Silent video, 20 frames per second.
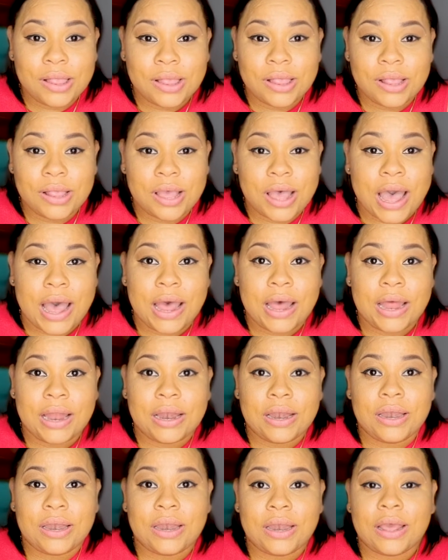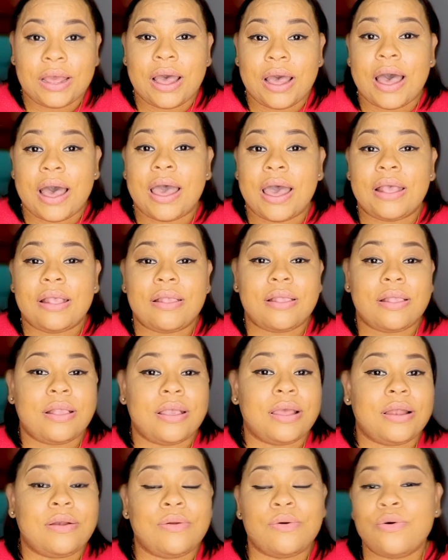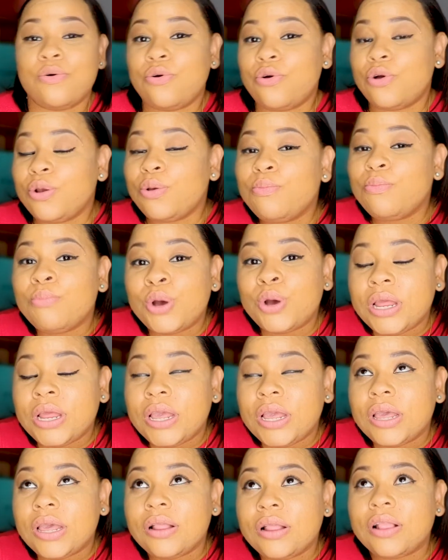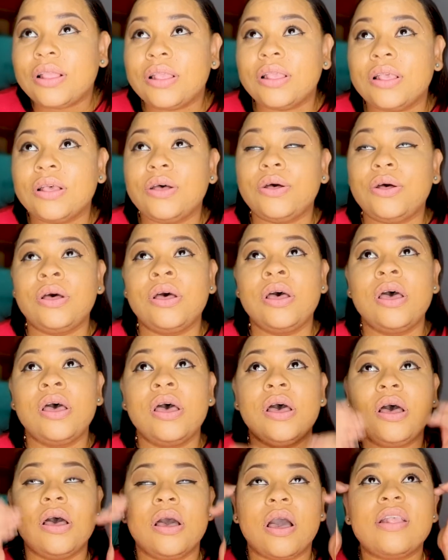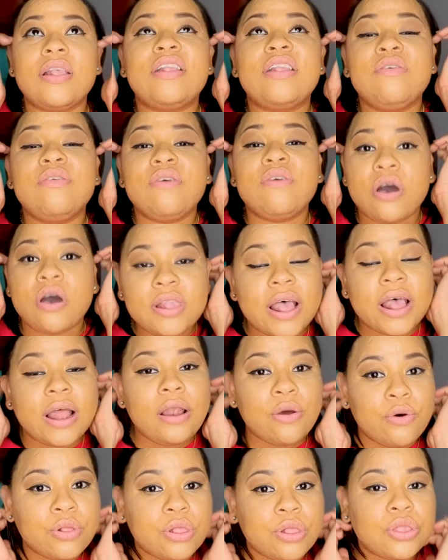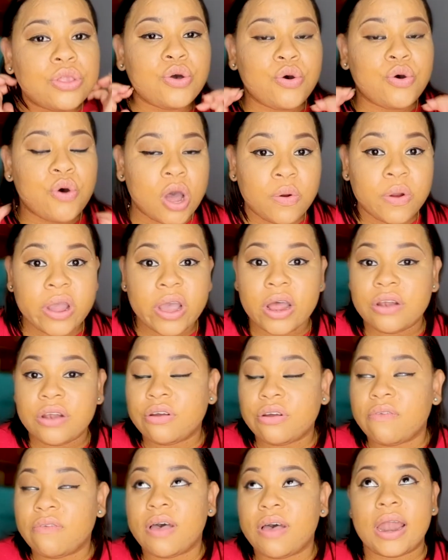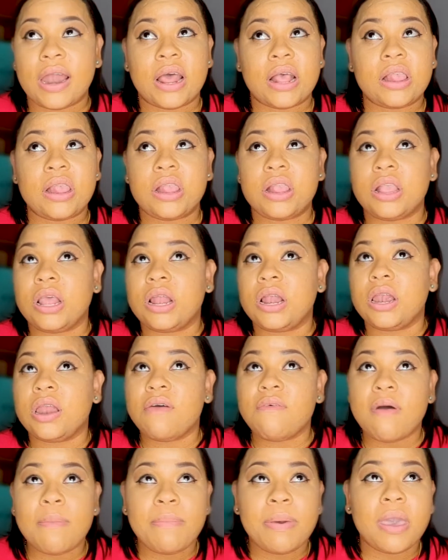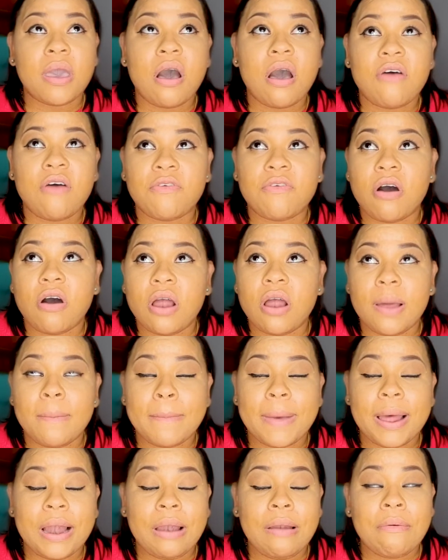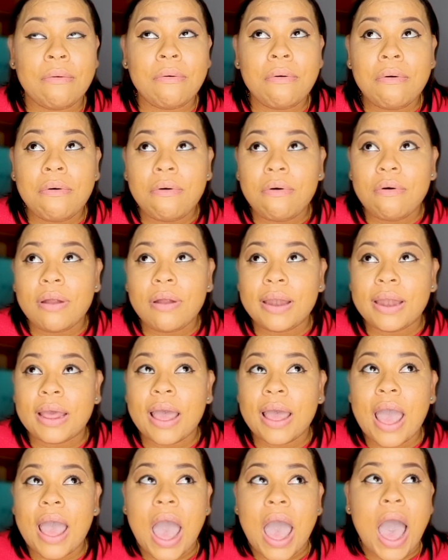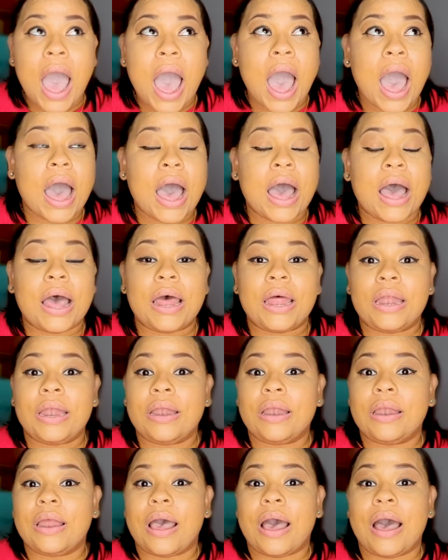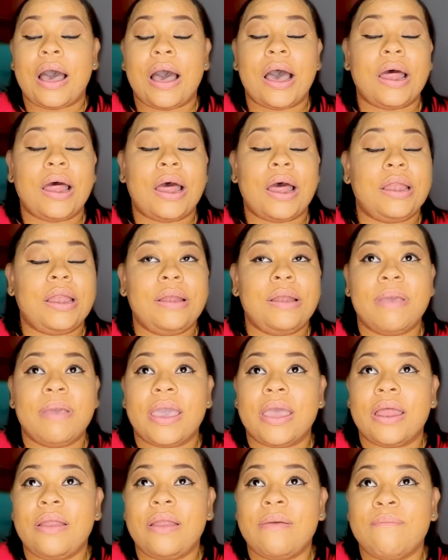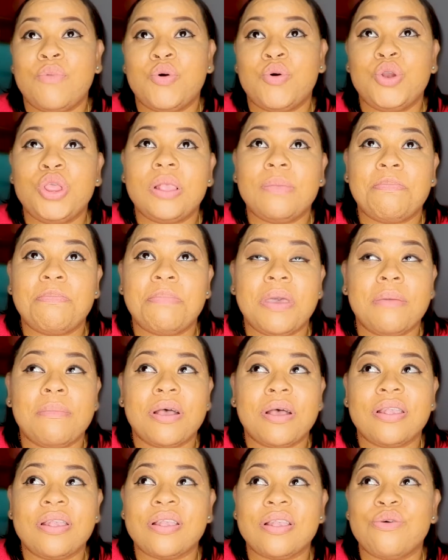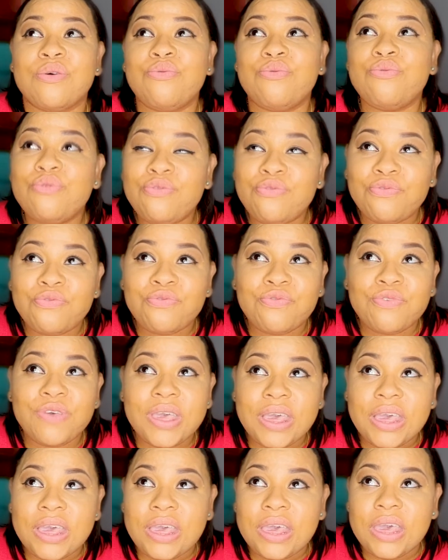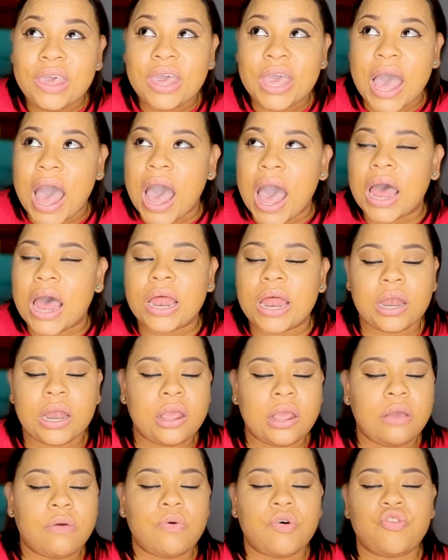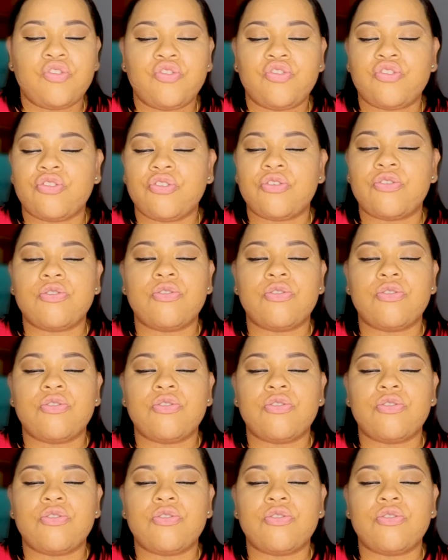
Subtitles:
and I still owed money because I took out a loan to go and work and travel, and I still never pay off all of my loan, and I didn't make any money to pay my school fee, and it was just